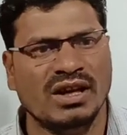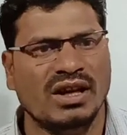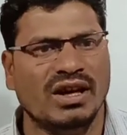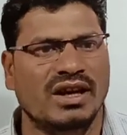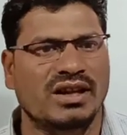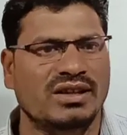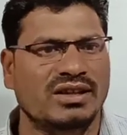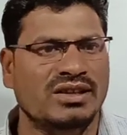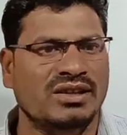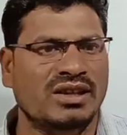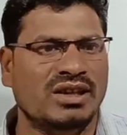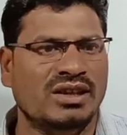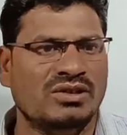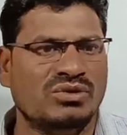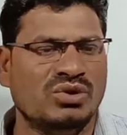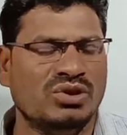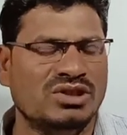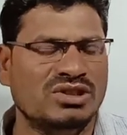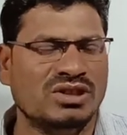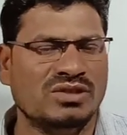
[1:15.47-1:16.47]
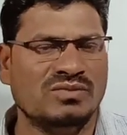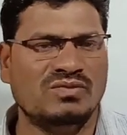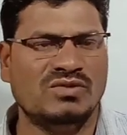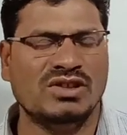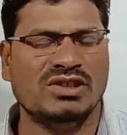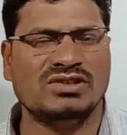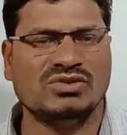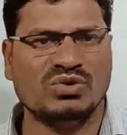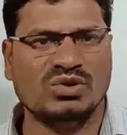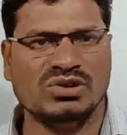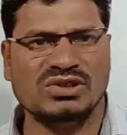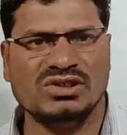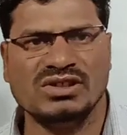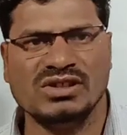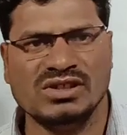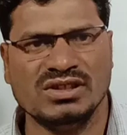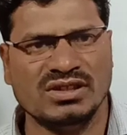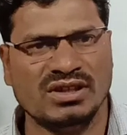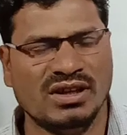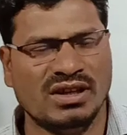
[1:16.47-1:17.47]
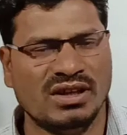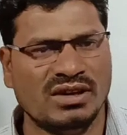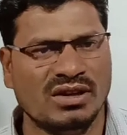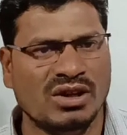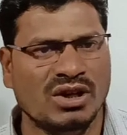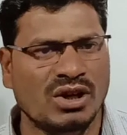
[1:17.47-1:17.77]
and in that question first question is there,